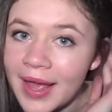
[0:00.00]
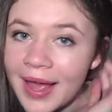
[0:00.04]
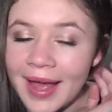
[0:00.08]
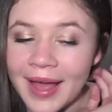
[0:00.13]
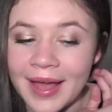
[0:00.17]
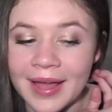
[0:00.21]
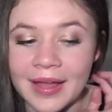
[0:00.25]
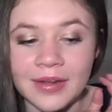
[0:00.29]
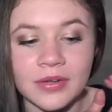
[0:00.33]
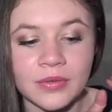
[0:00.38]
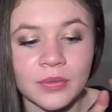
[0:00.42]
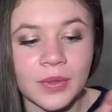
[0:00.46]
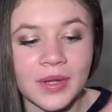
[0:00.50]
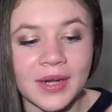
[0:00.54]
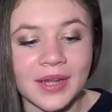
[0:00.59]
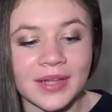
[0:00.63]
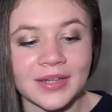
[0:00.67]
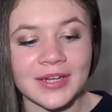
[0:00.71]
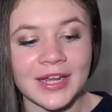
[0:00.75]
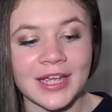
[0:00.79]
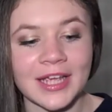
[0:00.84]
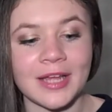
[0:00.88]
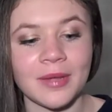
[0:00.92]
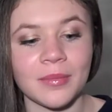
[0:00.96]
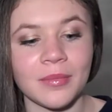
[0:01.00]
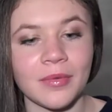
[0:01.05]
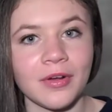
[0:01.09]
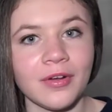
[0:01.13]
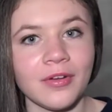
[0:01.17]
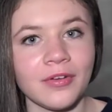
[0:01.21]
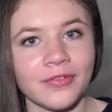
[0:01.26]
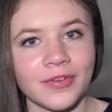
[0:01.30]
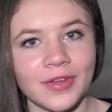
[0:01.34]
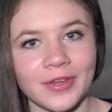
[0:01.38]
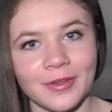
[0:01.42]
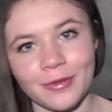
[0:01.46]
and when I take them
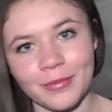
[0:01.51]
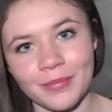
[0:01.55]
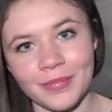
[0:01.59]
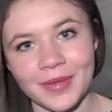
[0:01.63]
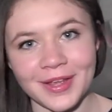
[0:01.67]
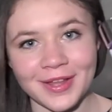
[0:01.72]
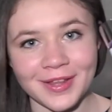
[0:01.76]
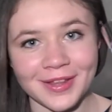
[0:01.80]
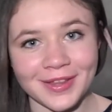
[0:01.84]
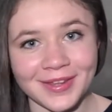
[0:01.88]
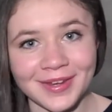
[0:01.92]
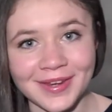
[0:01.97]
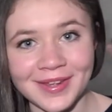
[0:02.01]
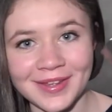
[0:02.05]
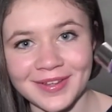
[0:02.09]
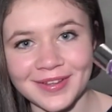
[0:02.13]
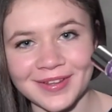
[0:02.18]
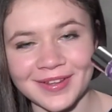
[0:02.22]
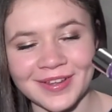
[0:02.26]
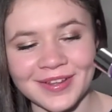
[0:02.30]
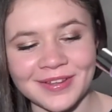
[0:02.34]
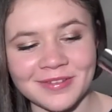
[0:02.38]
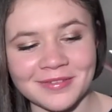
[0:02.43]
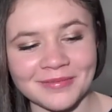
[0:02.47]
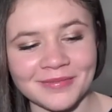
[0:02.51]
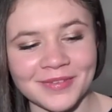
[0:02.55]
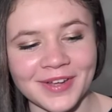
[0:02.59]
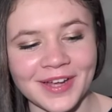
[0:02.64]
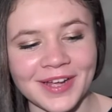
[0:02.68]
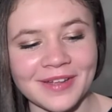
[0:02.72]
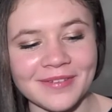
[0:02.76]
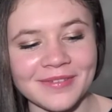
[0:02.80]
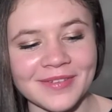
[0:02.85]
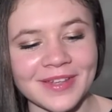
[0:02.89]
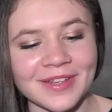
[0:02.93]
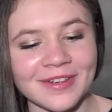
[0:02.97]
off, use my Clinique eye
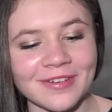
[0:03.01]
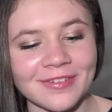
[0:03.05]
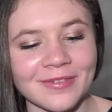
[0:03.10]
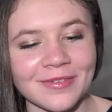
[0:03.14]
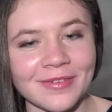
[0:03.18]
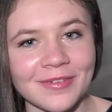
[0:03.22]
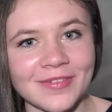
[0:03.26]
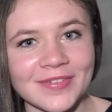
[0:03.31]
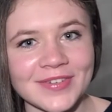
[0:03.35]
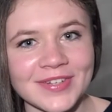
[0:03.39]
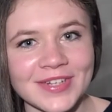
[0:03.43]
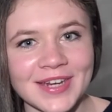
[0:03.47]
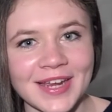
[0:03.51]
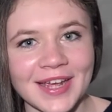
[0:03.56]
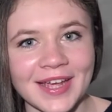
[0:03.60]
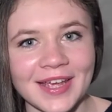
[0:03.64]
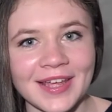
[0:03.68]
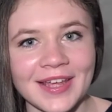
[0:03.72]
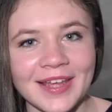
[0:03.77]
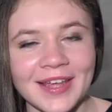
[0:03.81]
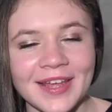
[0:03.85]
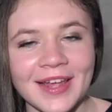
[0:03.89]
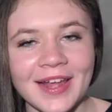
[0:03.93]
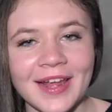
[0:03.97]
makeup remover tonight,